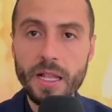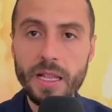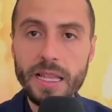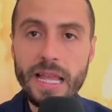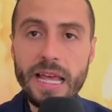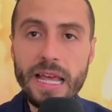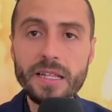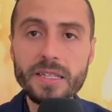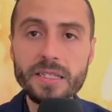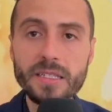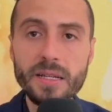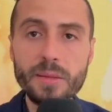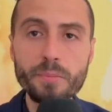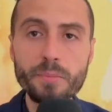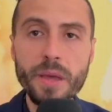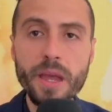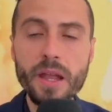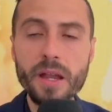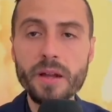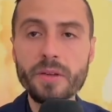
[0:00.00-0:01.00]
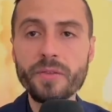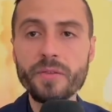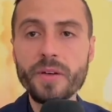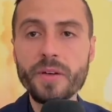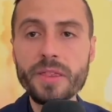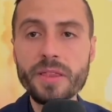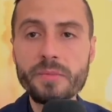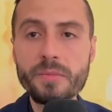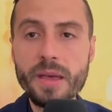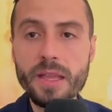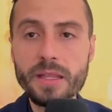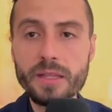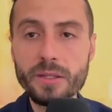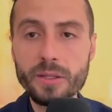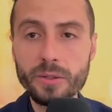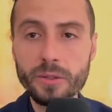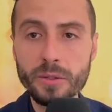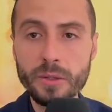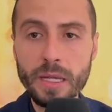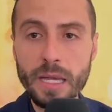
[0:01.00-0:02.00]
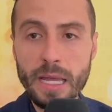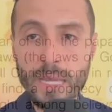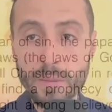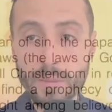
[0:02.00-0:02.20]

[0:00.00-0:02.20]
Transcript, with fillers: Let us compare fundamental